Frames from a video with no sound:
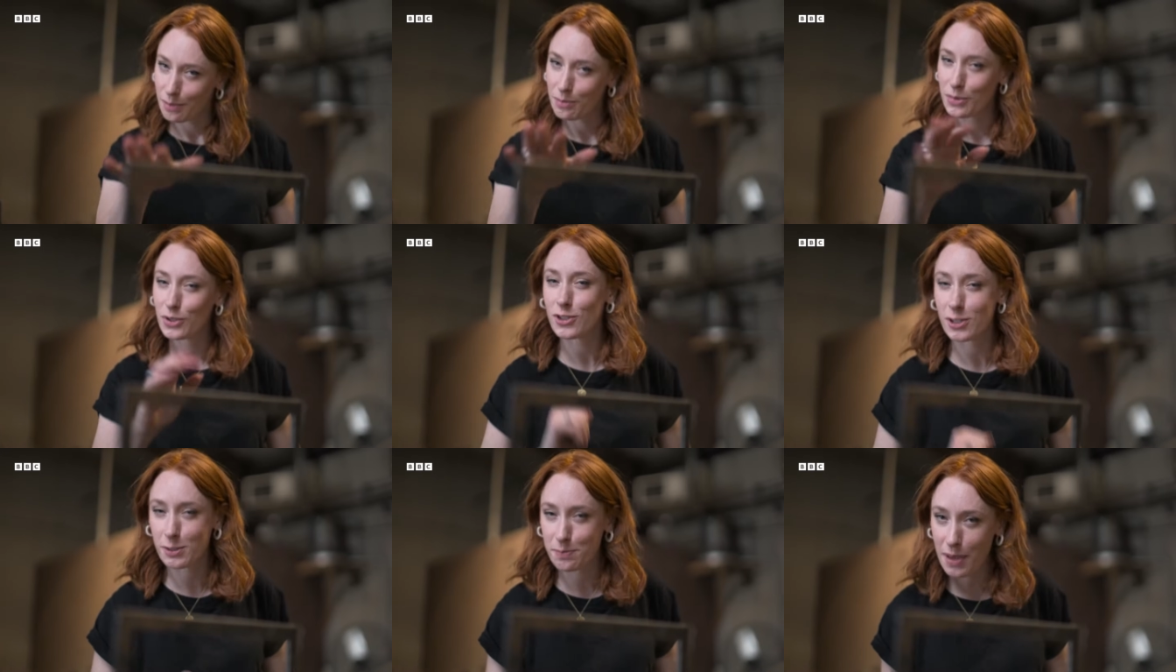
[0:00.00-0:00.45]

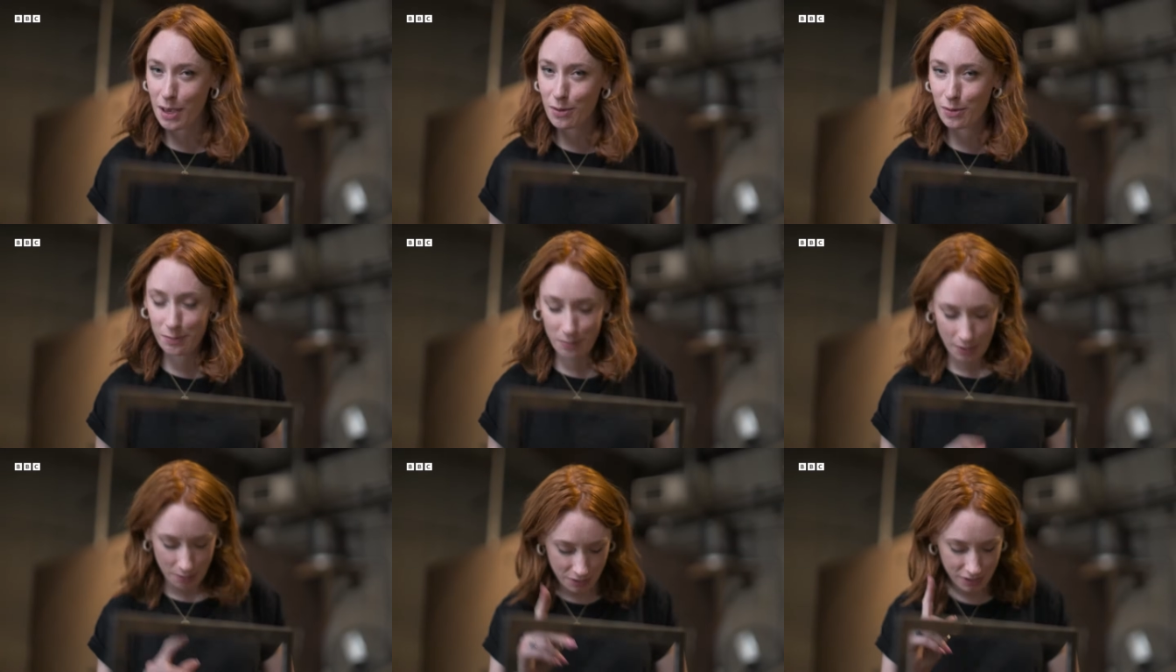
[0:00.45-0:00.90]
But just bear
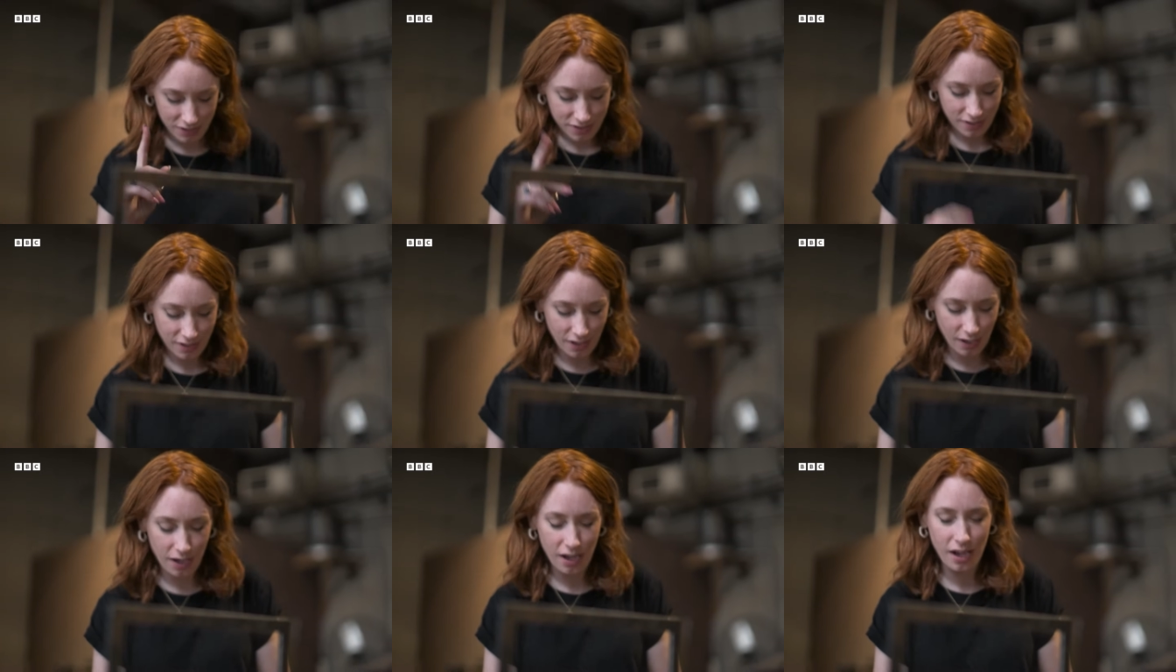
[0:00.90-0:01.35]
with me
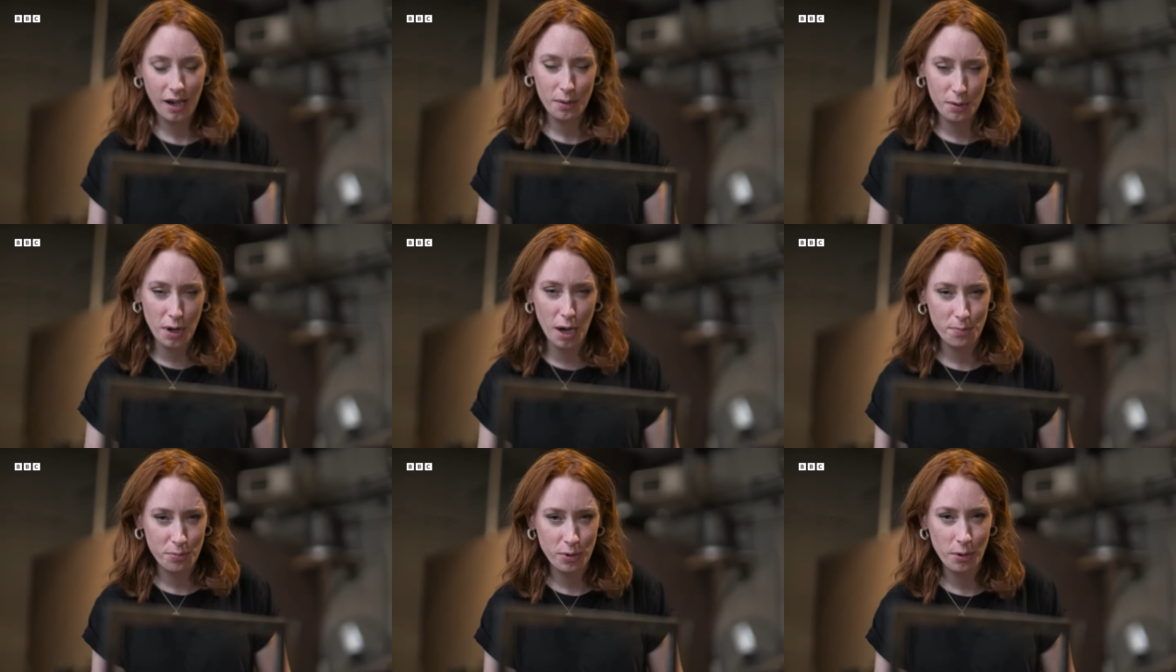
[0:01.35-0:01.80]
because I,
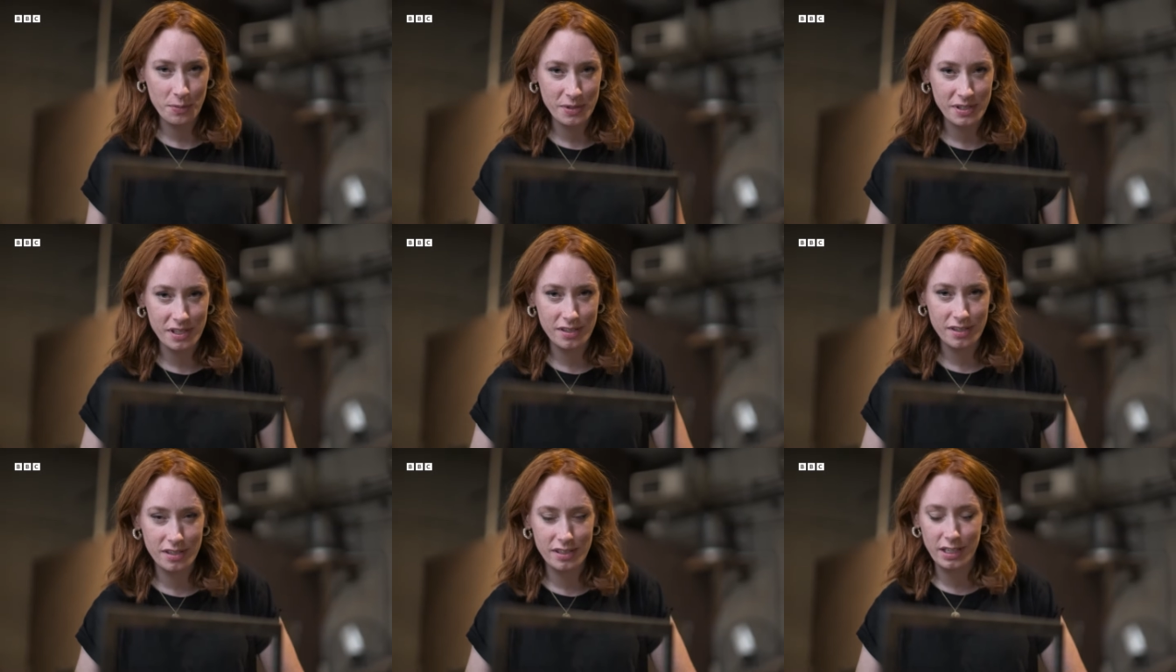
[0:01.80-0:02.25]
I promise
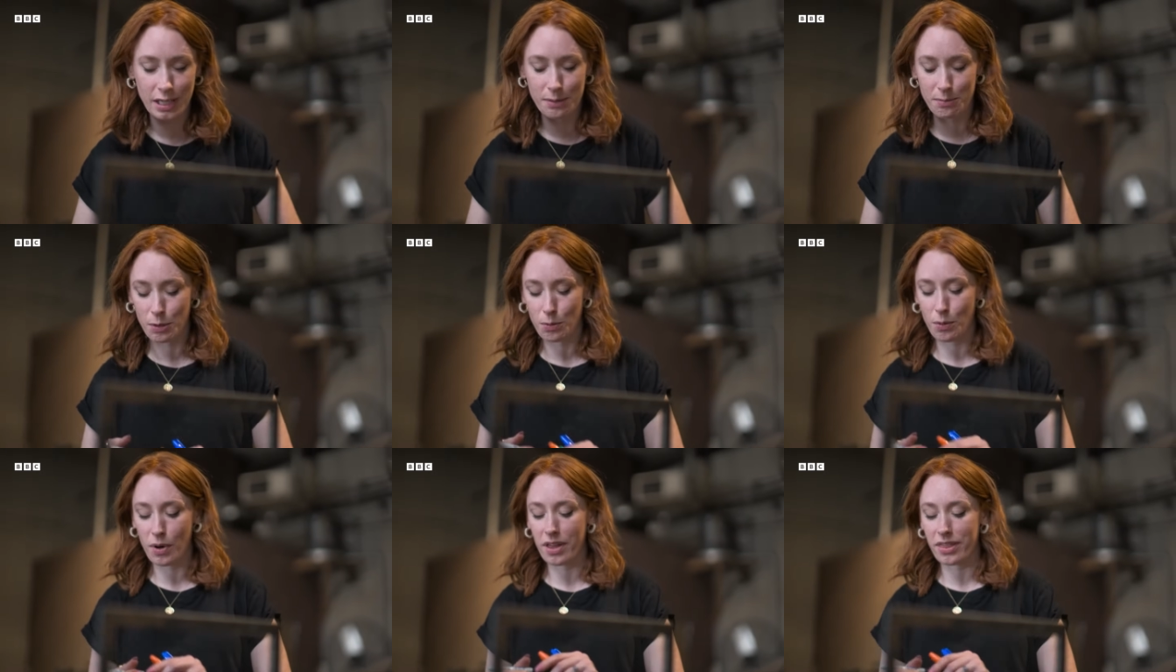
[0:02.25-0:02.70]
this is going to
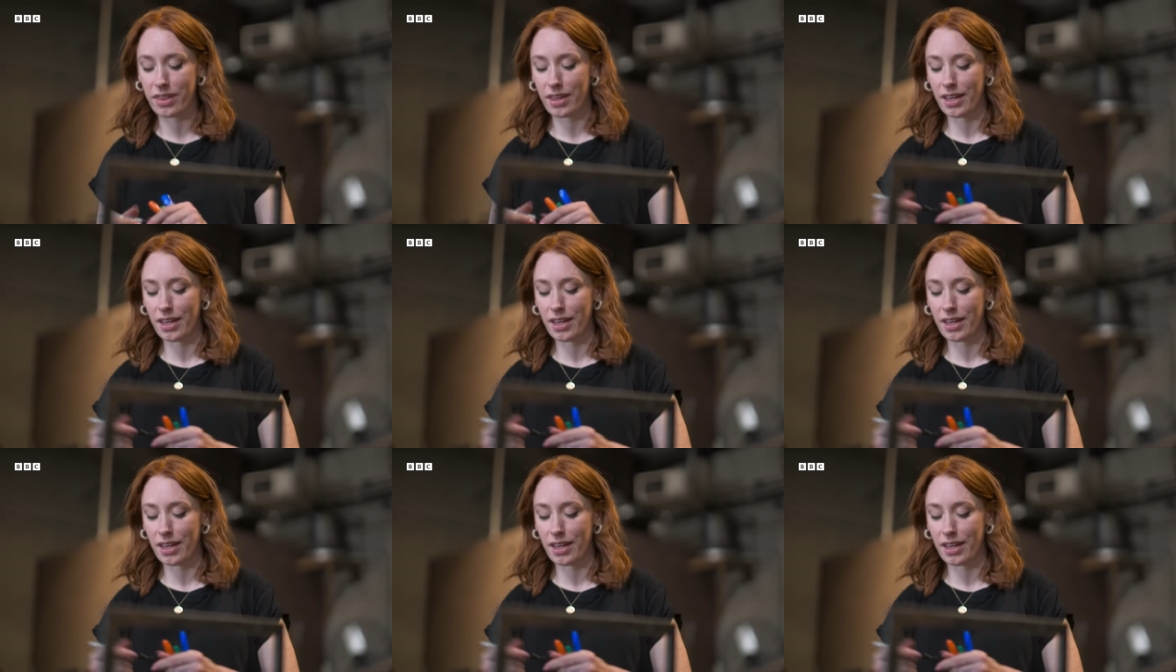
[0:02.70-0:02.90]
be worth